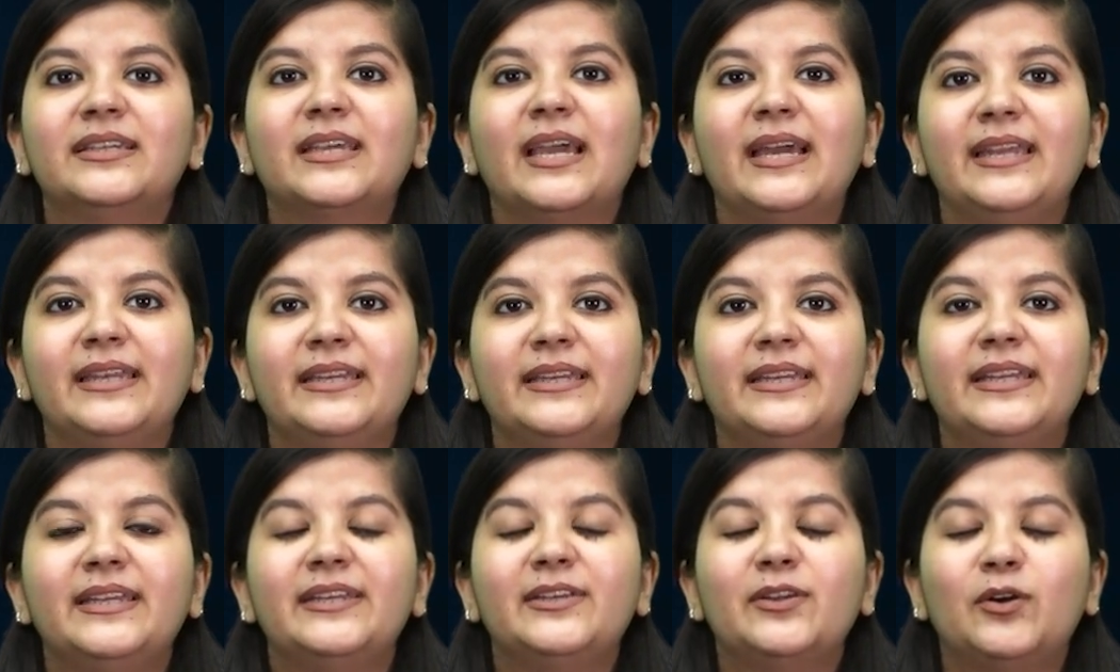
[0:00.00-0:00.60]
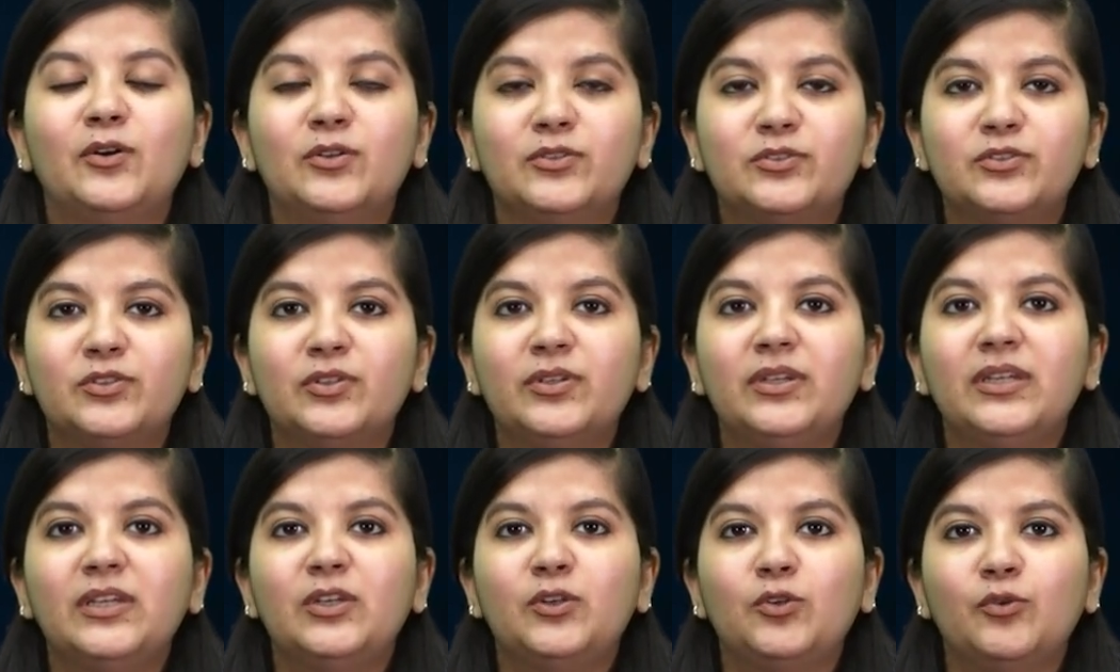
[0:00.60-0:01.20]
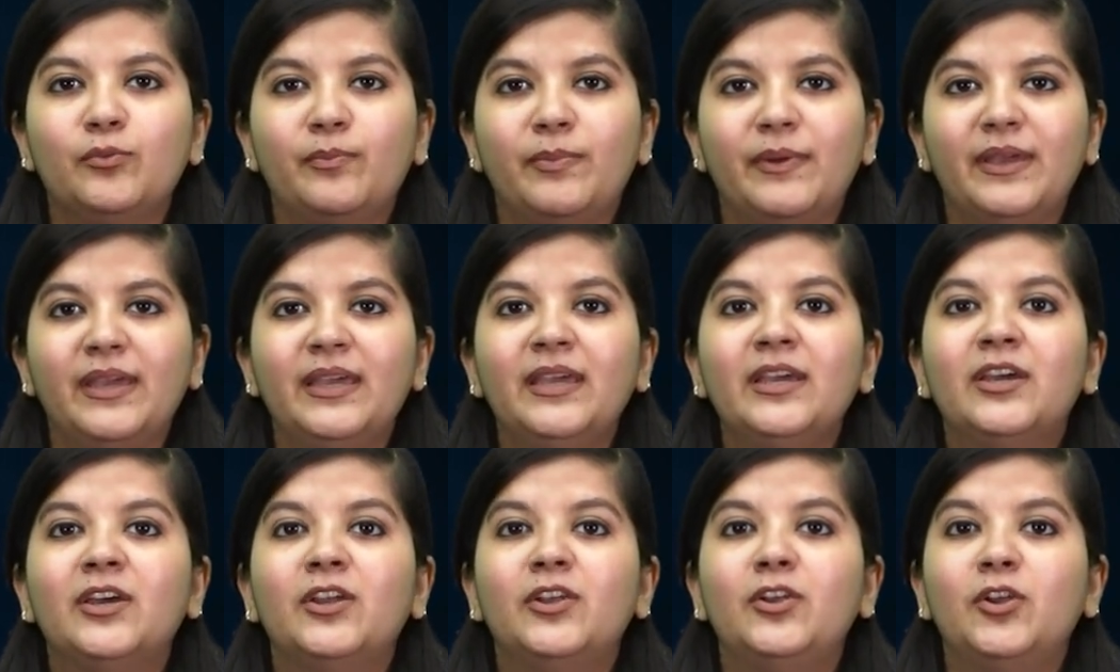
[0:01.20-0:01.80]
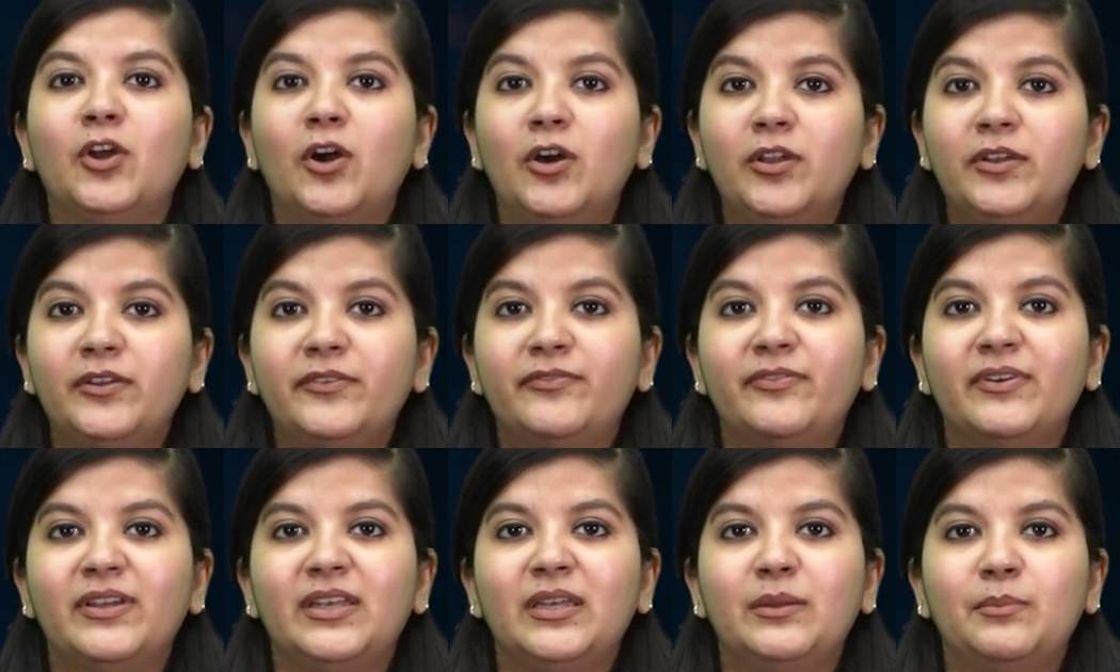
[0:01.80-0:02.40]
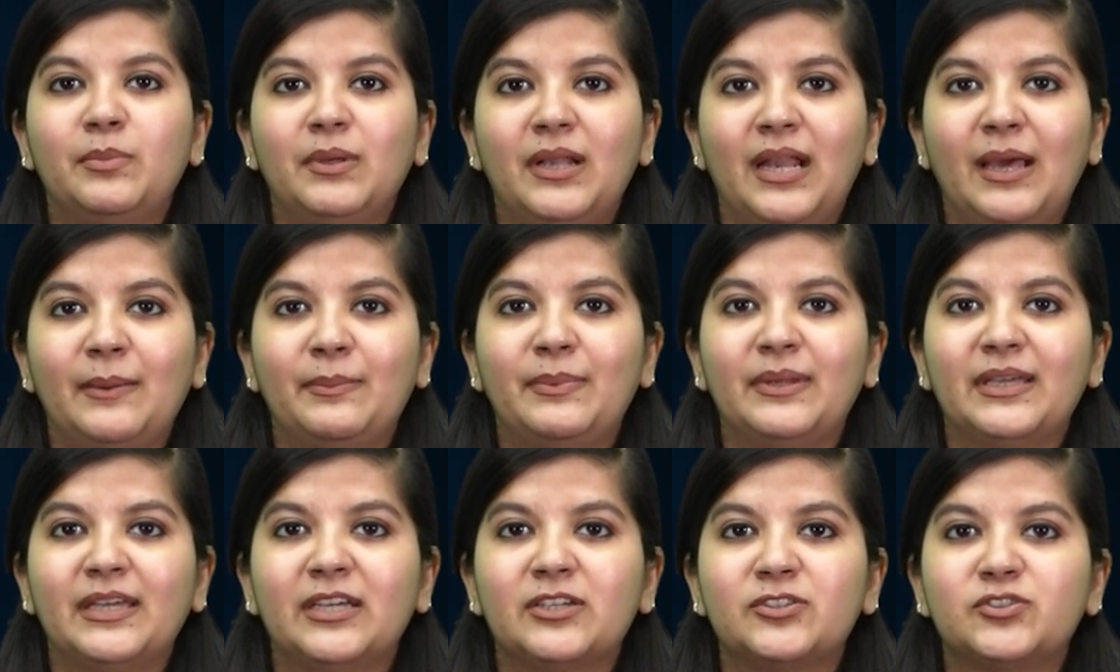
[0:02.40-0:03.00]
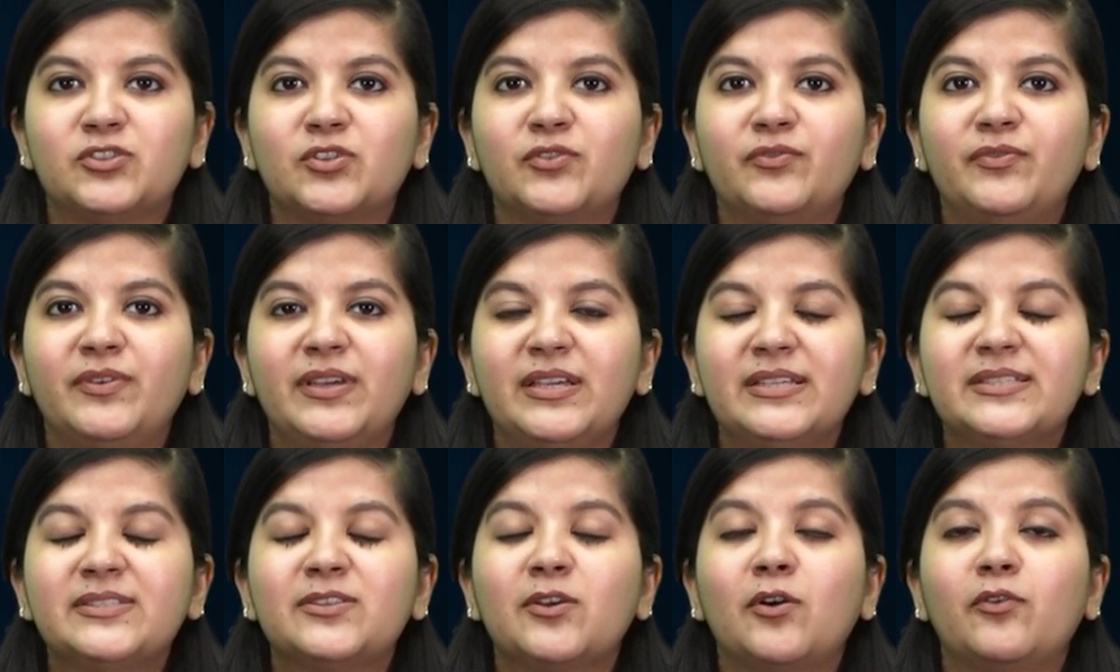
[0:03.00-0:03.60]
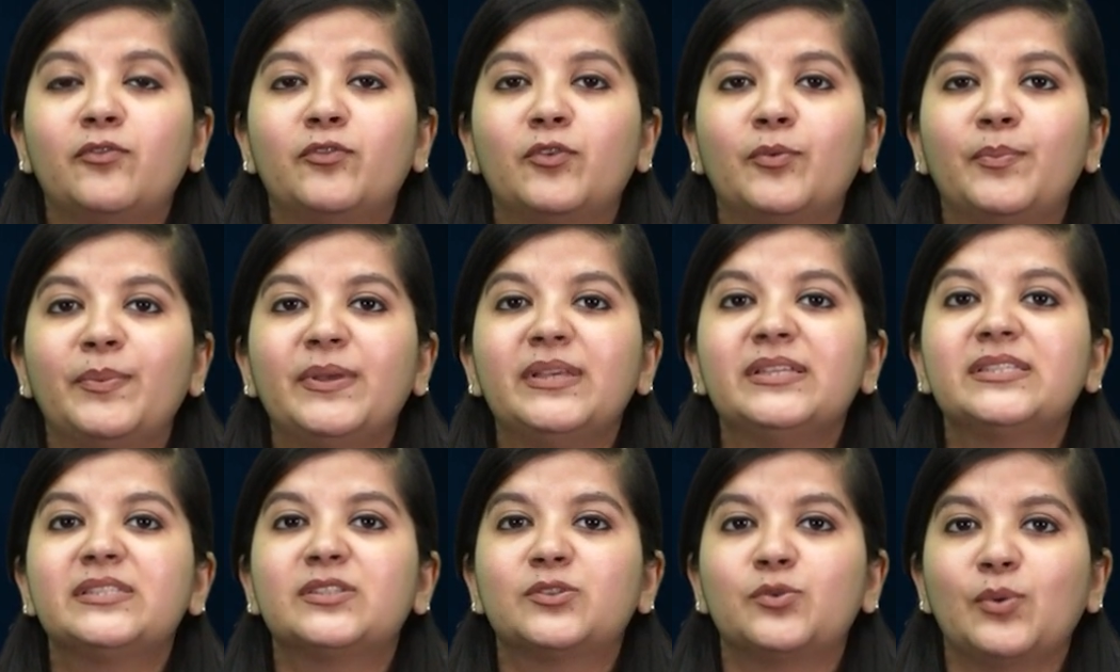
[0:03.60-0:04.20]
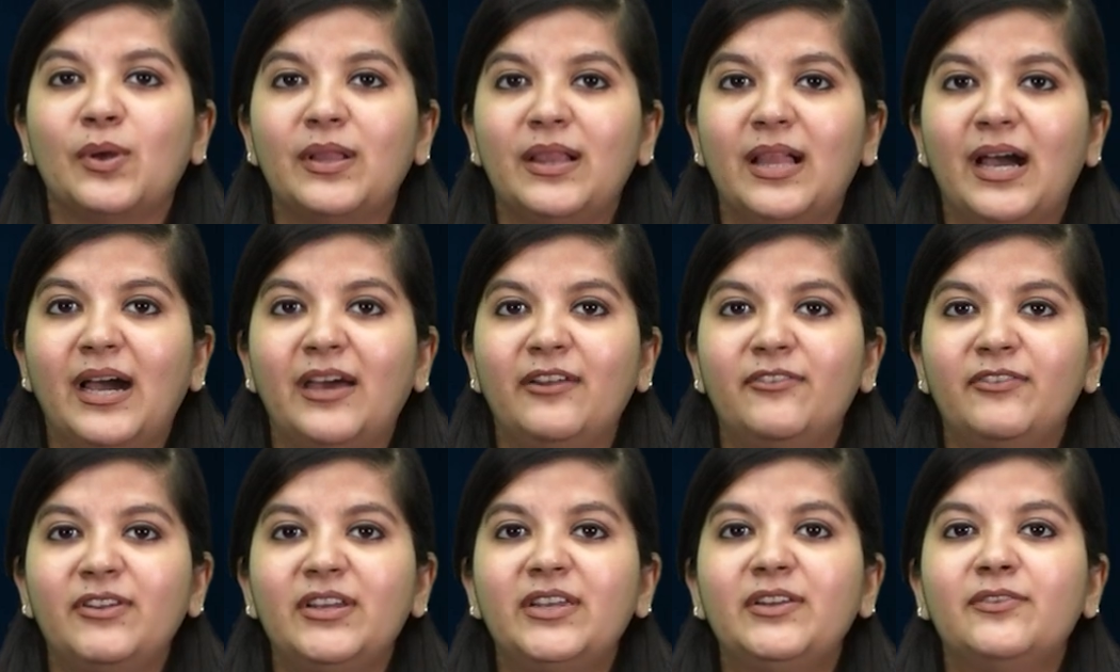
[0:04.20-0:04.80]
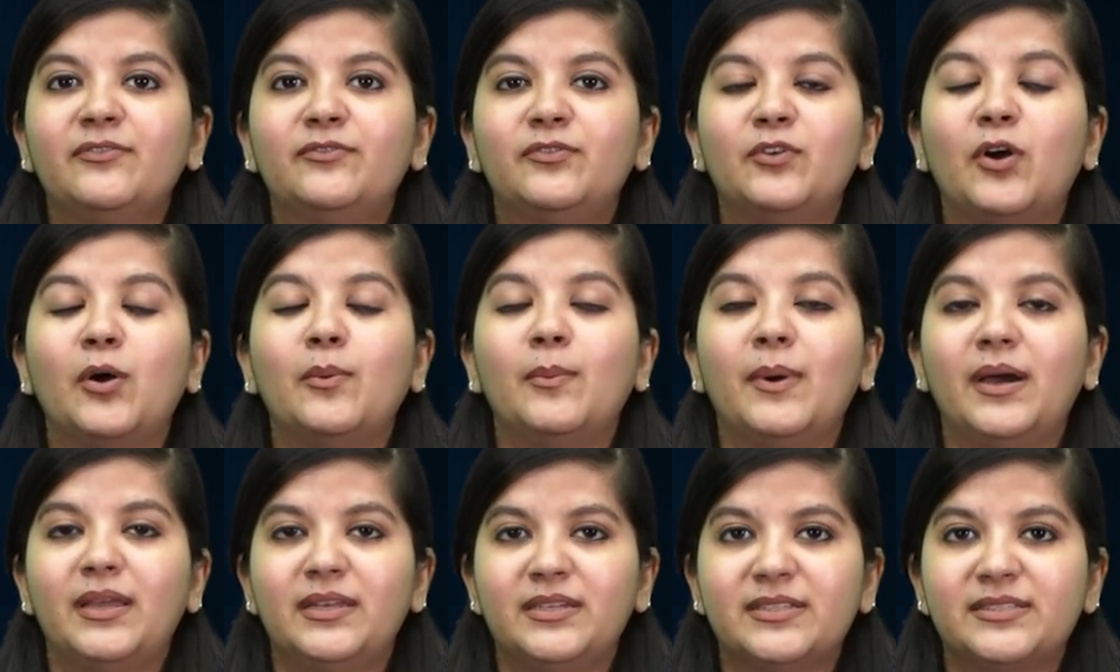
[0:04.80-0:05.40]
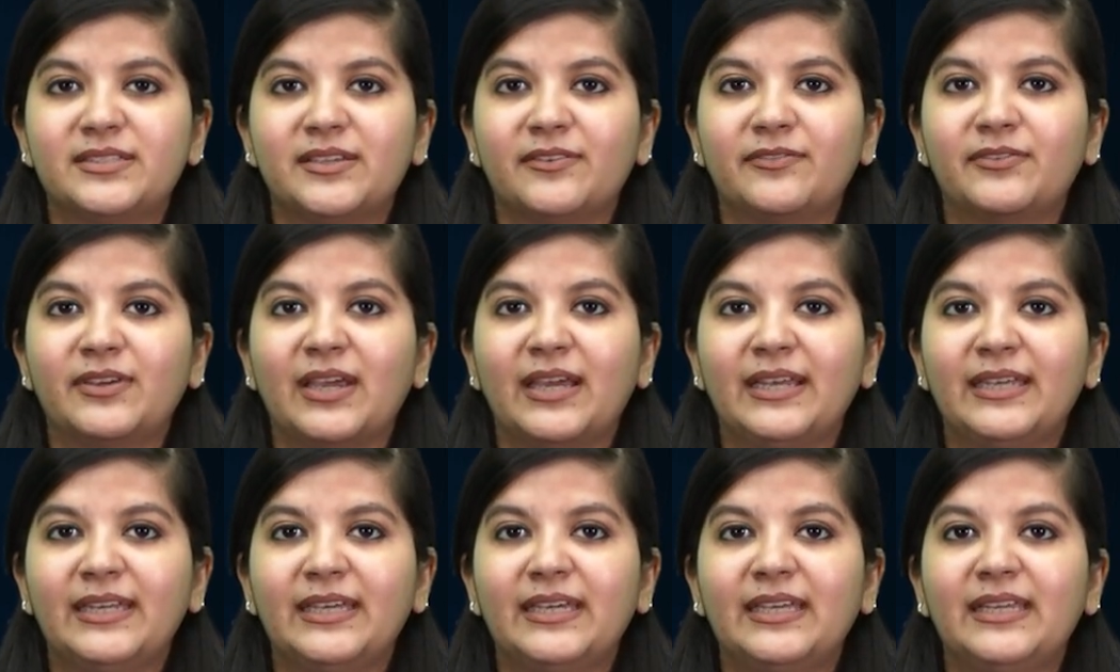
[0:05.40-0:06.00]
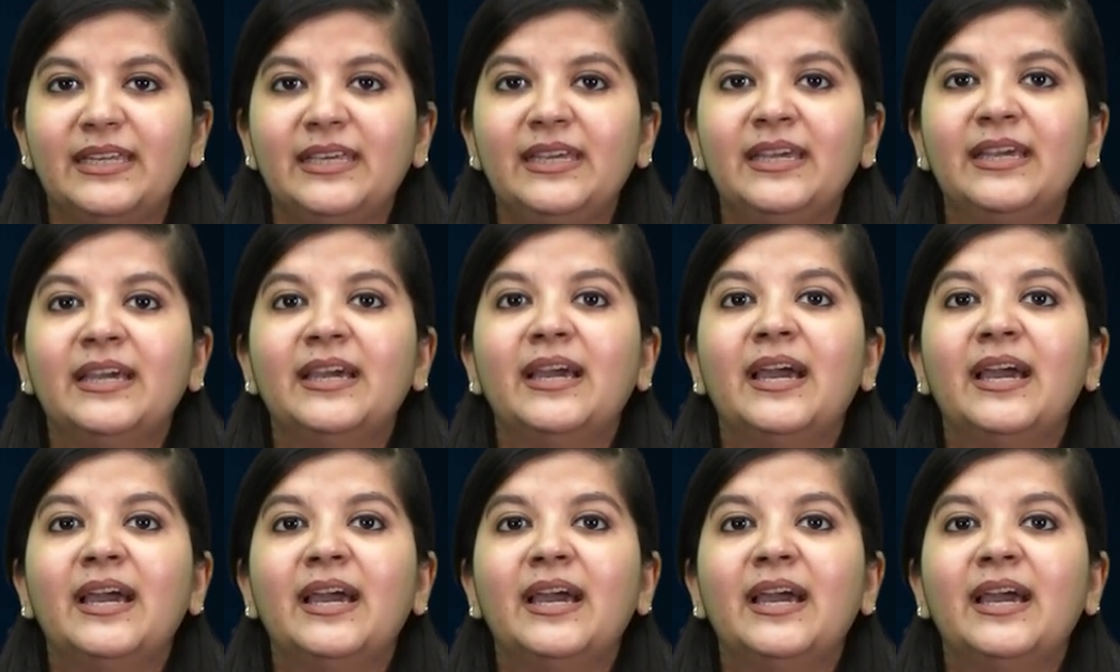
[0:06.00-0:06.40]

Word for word: Candidate also need to pay non-refundable application fees of rupees twelve hundred from unreserved category,